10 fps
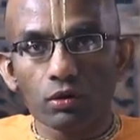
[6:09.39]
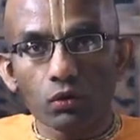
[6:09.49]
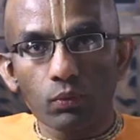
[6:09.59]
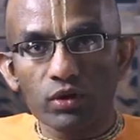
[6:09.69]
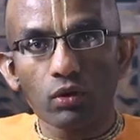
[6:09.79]

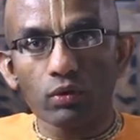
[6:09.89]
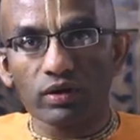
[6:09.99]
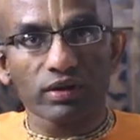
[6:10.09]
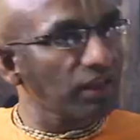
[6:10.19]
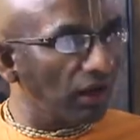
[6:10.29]
No, we
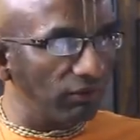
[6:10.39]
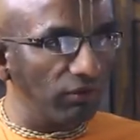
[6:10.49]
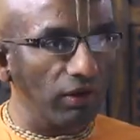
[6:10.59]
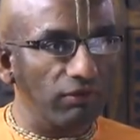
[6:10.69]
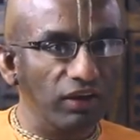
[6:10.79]
don't.
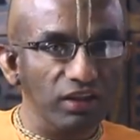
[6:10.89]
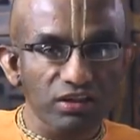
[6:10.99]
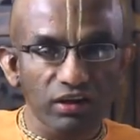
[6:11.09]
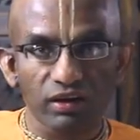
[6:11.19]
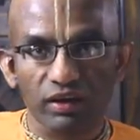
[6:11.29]
Sulfur, if we
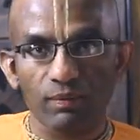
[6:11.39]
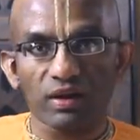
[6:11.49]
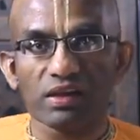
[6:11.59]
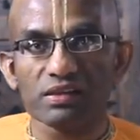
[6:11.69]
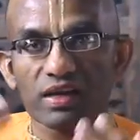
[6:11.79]
consider the
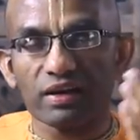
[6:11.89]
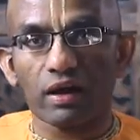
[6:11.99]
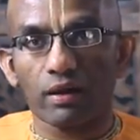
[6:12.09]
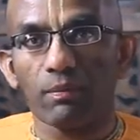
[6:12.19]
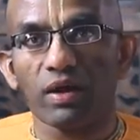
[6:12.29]
chemicals that
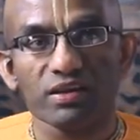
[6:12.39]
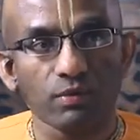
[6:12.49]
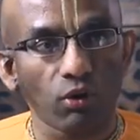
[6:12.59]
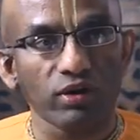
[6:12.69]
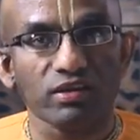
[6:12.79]
comprise
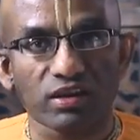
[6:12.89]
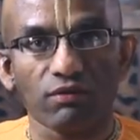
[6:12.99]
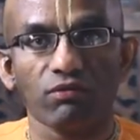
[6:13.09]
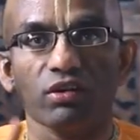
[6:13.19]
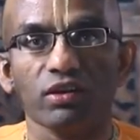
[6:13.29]
the body, there's
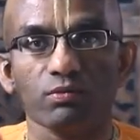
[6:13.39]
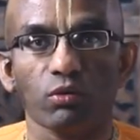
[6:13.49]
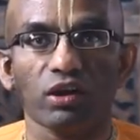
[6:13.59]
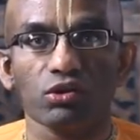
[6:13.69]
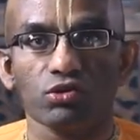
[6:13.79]
sulfur, there's
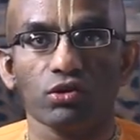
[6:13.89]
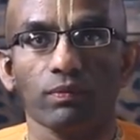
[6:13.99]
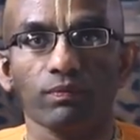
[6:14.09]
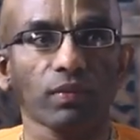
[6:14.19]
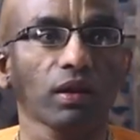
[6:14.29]

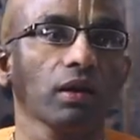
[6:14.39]
potassium,